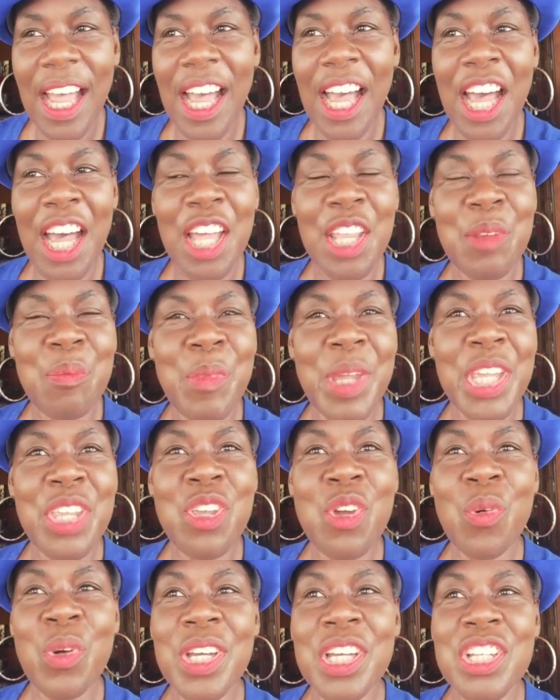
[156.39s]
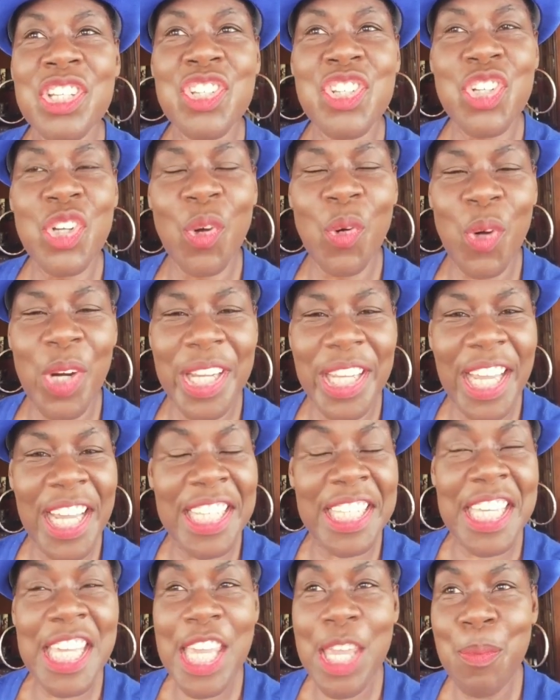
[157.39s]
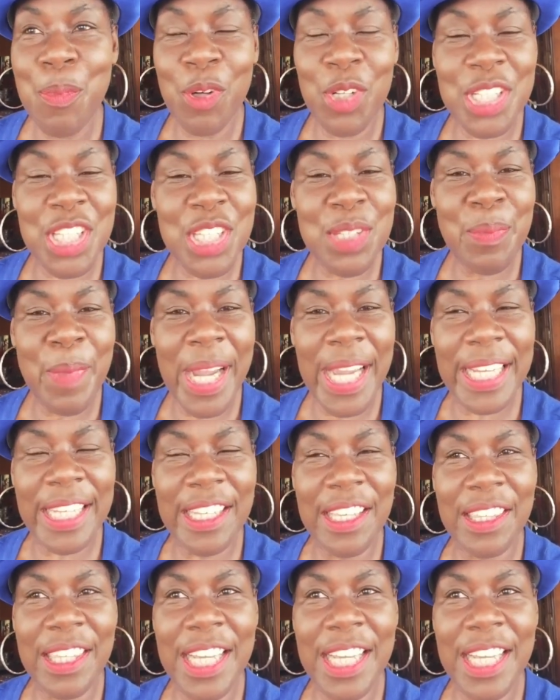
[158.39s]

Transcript: And may you enjoy and keep on smiling.